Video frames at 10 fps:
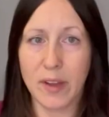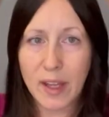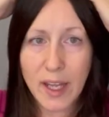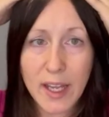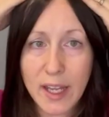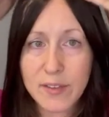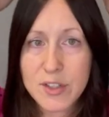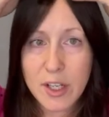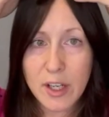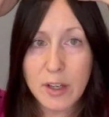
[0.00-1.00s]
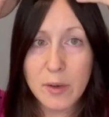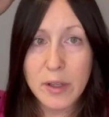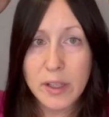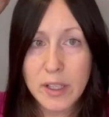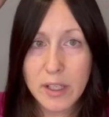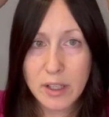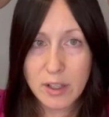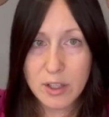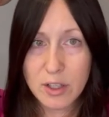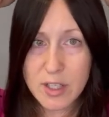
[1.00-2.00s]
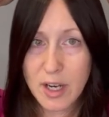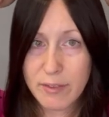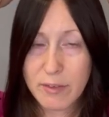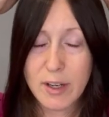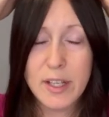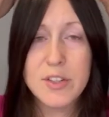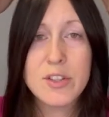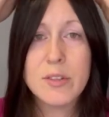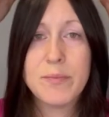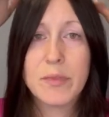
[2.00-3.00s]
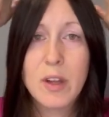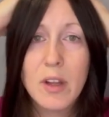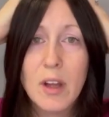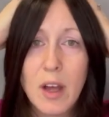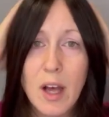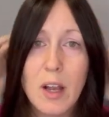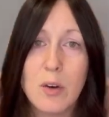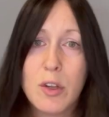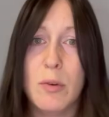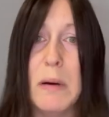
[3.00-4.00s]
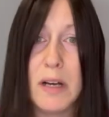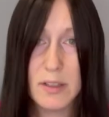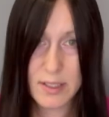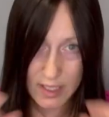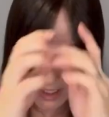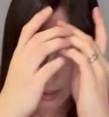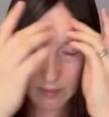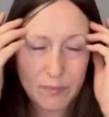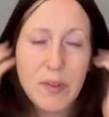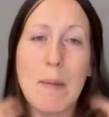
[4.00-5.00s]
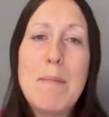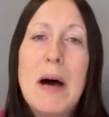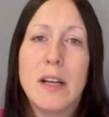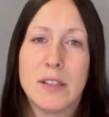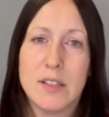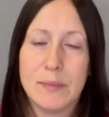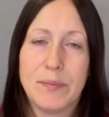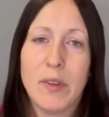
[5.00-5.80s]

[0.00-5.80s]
It gives you good coverage along your parting, but